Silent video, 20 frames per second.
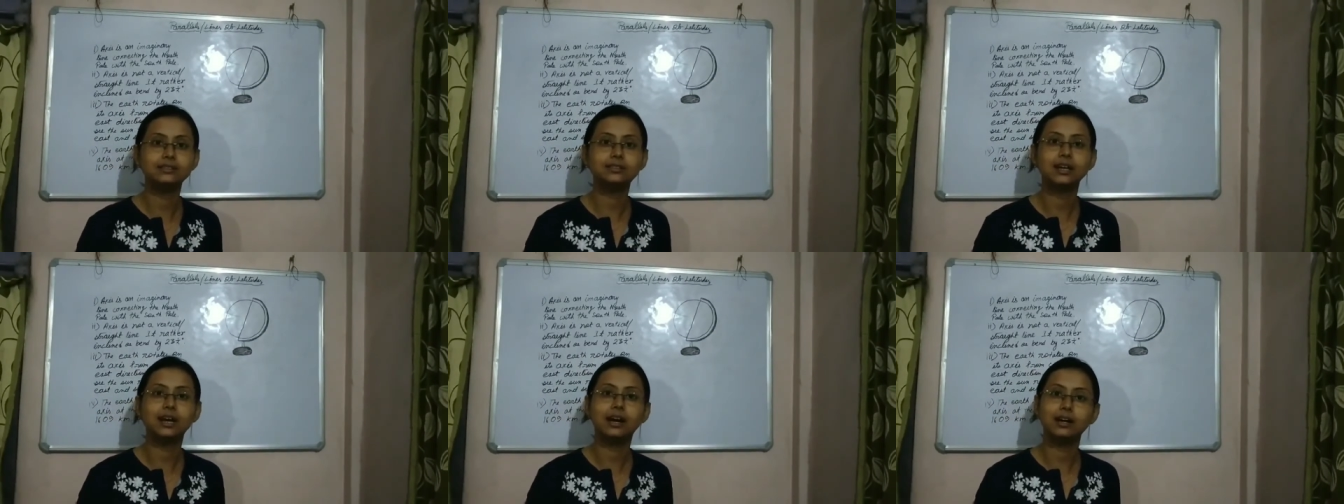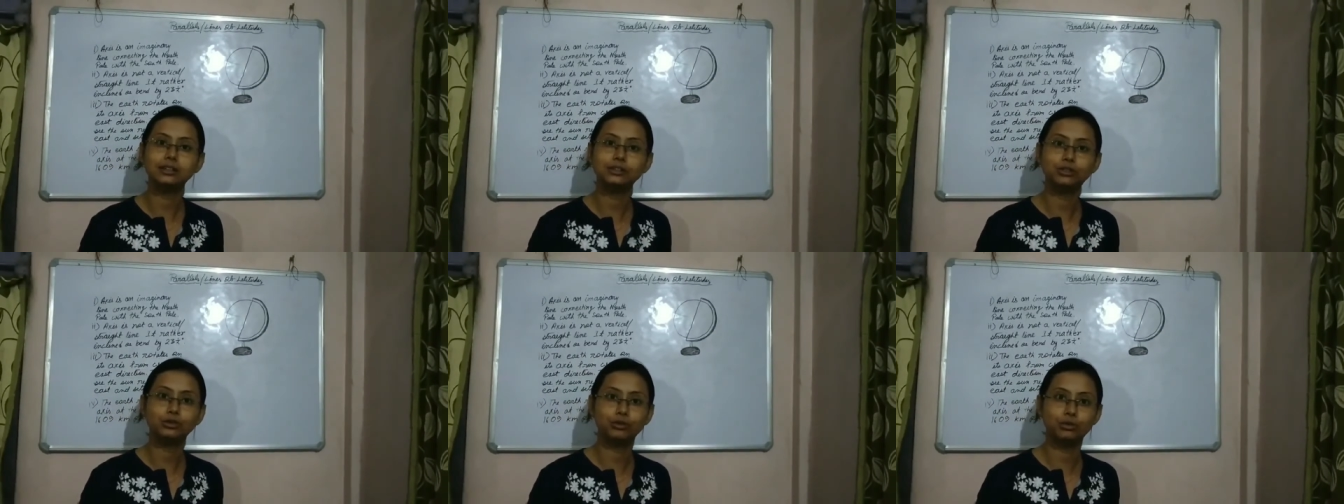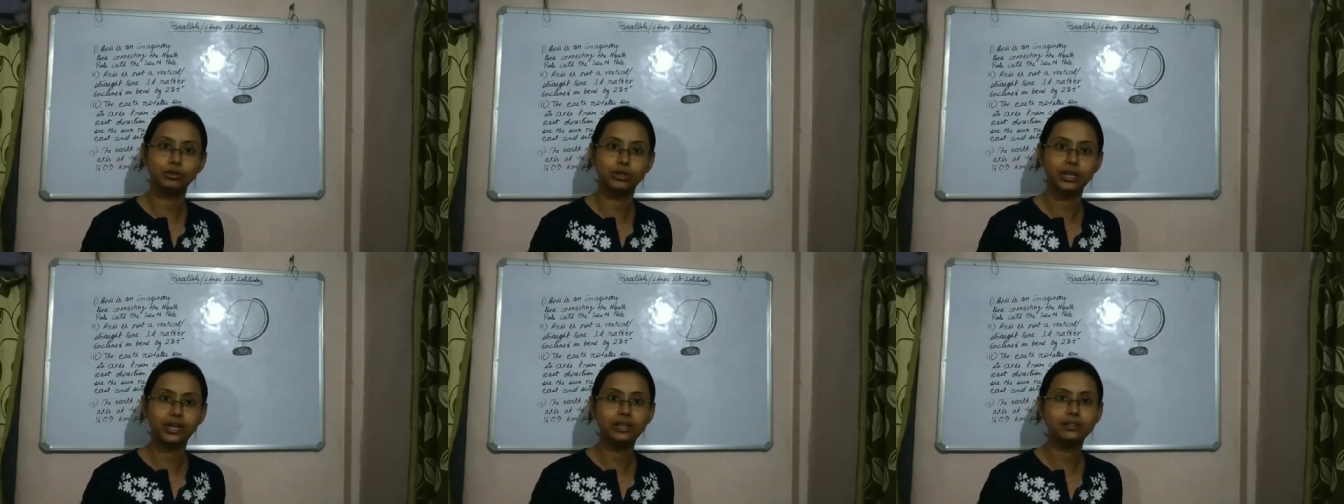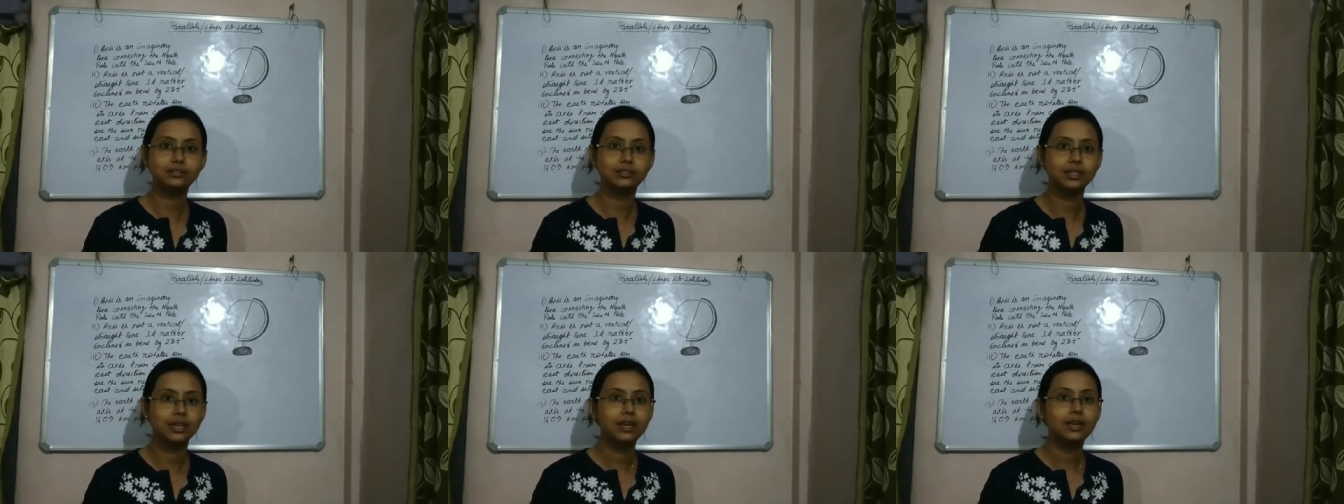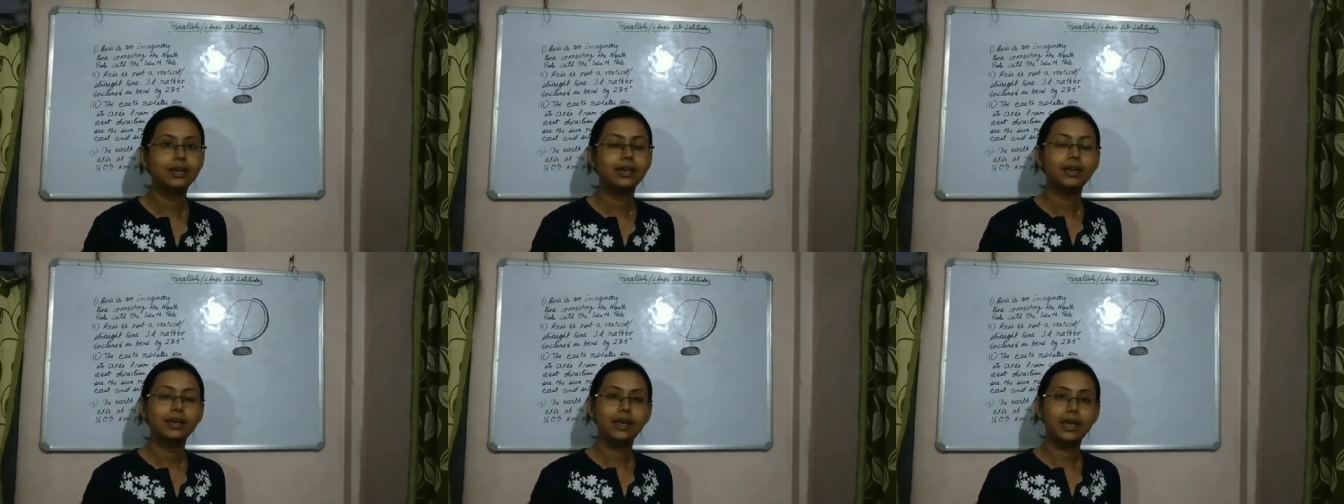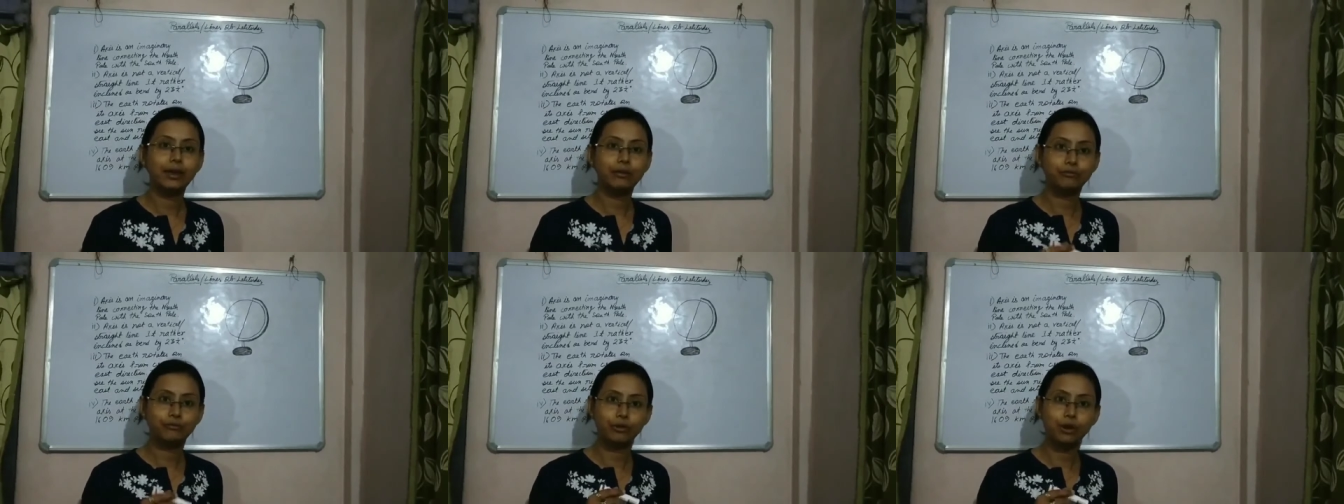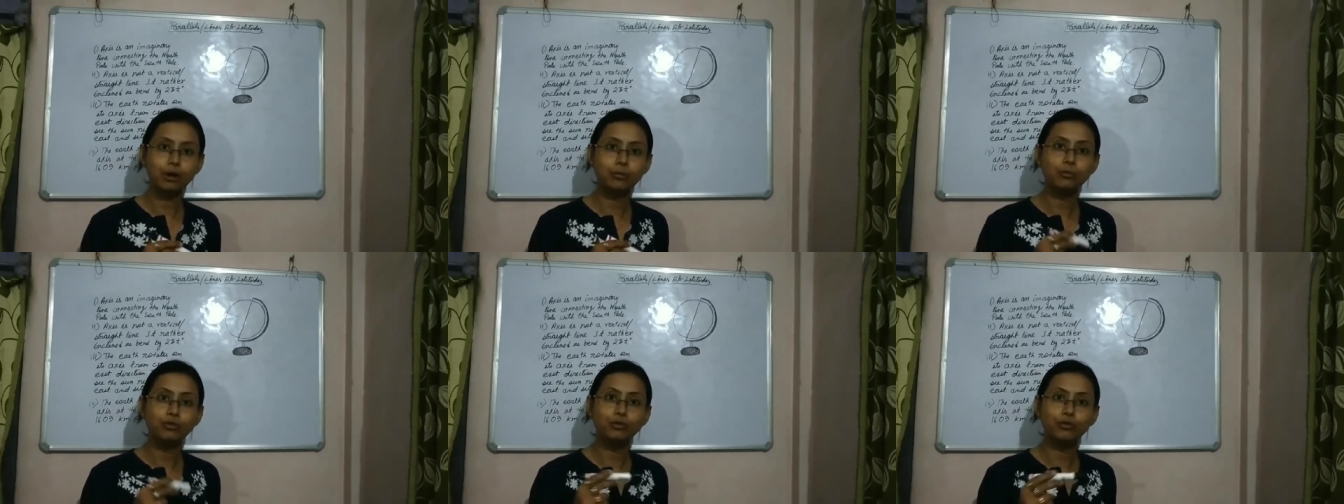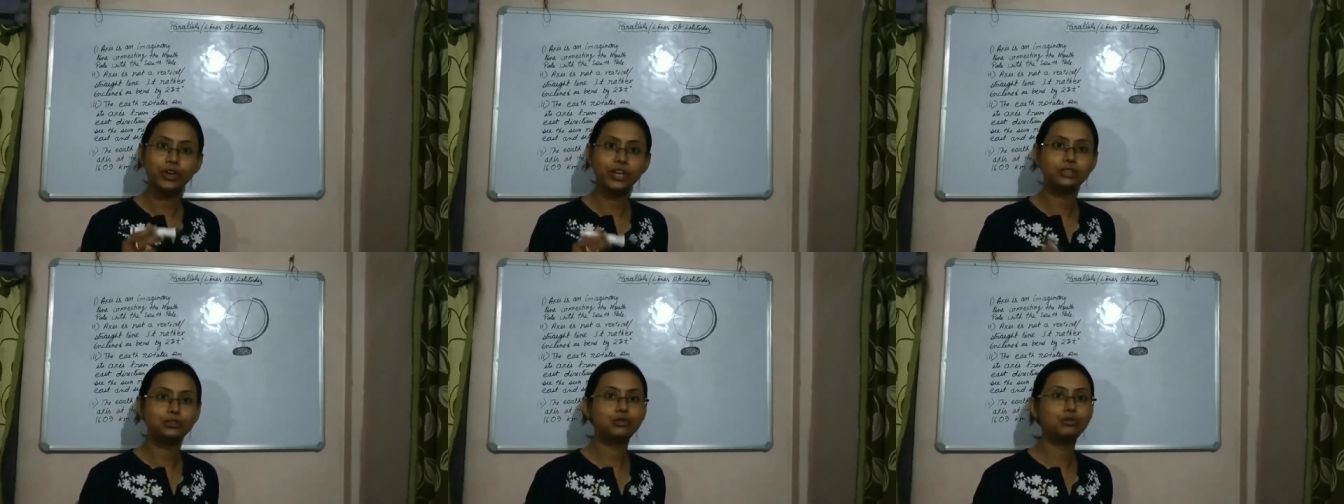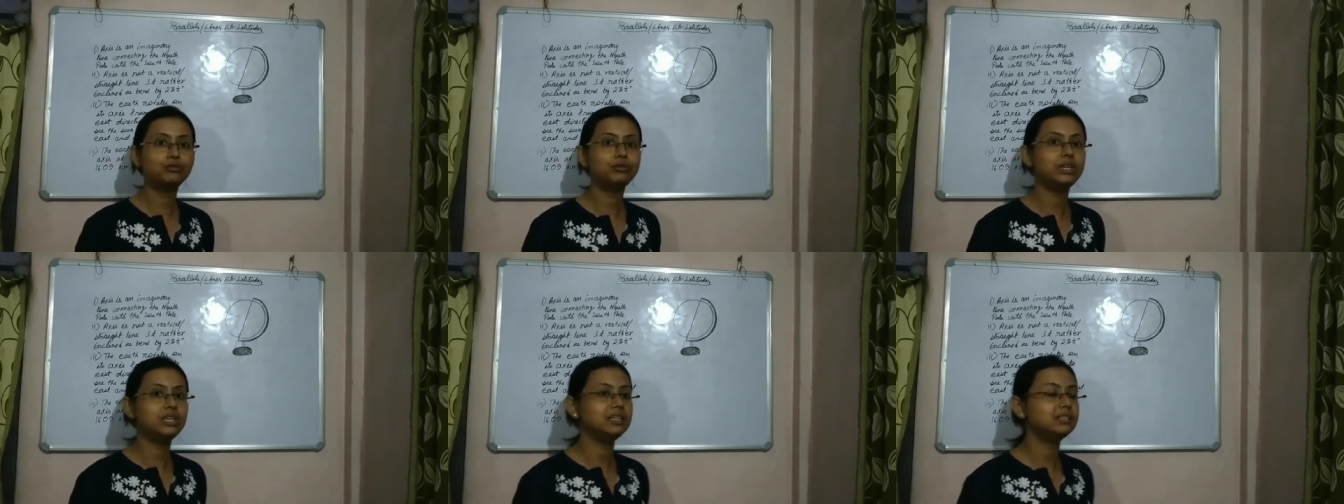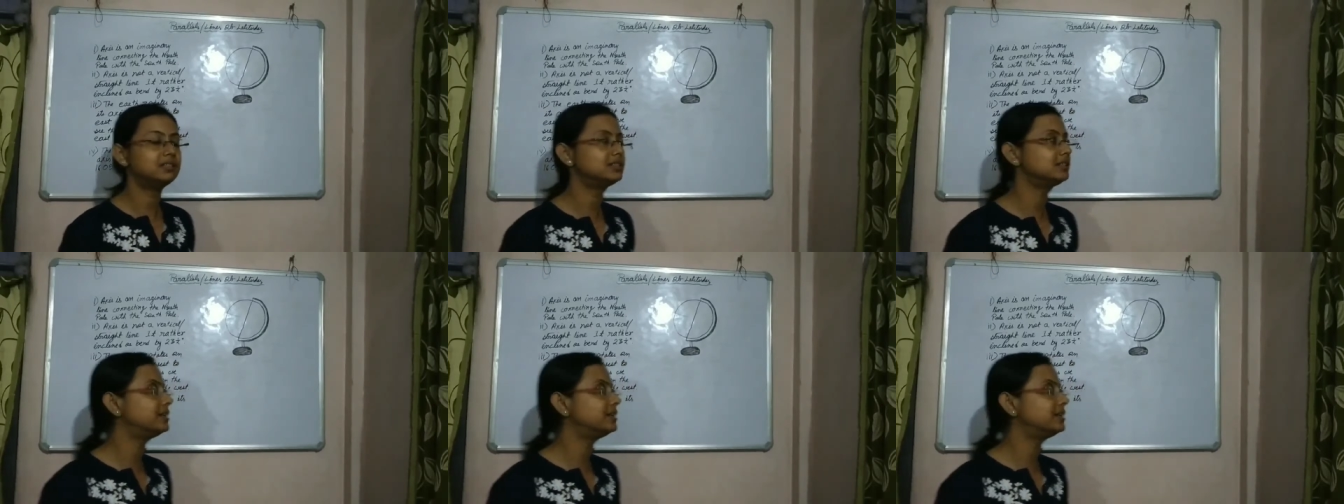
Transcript: the Earth rotates from west to east